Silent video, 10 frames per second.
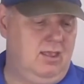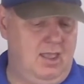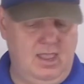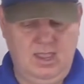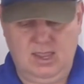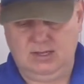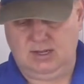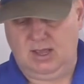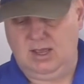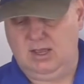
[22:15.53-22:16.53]
And
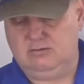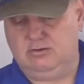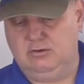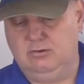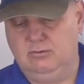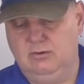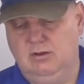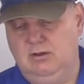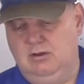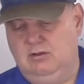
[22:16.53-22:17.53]
to
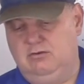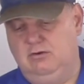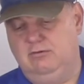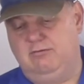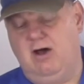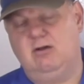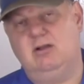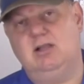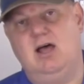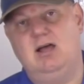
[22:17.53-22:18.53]
follow
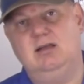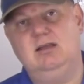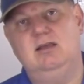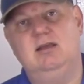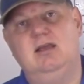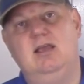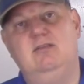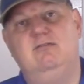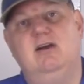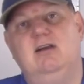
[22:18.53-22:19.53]
along is
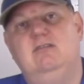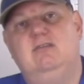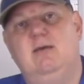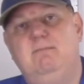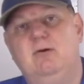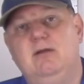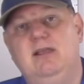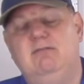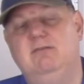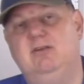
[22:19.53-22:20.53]
very simple.
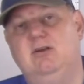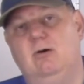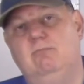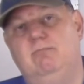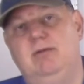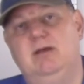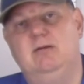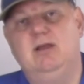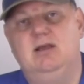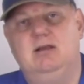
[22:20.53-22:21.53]
Even if you don't
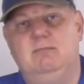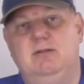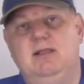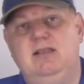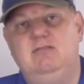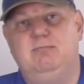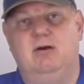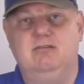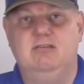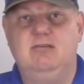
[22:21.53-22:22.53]
build, please
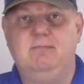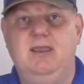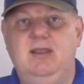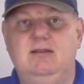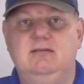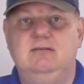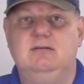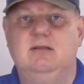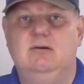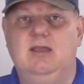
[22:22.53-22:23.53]
participate.
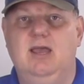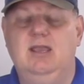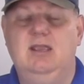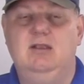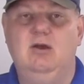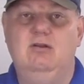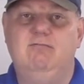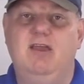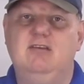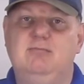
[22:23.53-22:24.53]
Okay? Go to
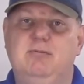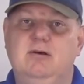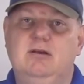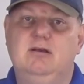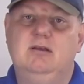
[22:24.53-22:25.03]
Facebook.